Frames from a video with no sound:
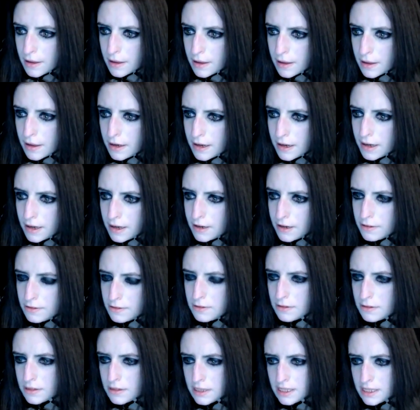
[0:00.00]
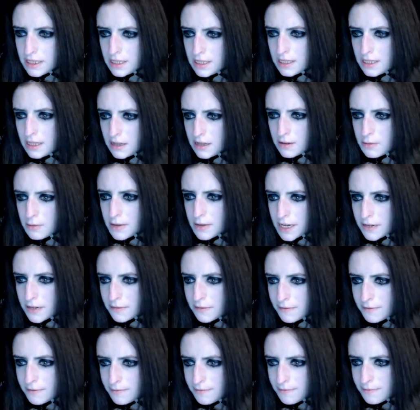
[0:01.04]
And I don't see like a way to
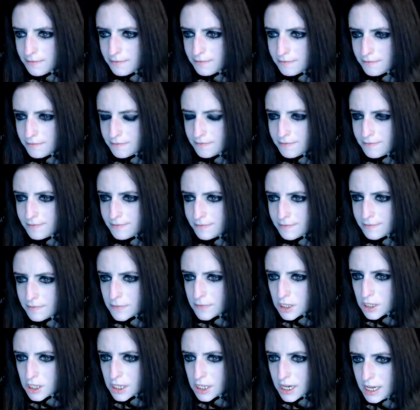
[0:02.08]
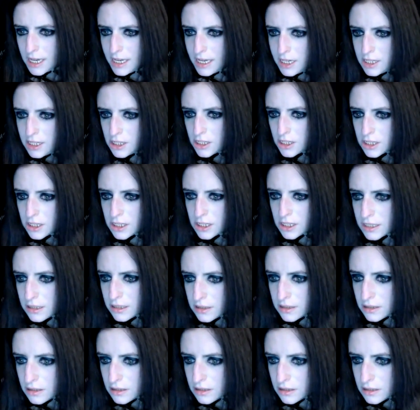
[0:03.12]
change it.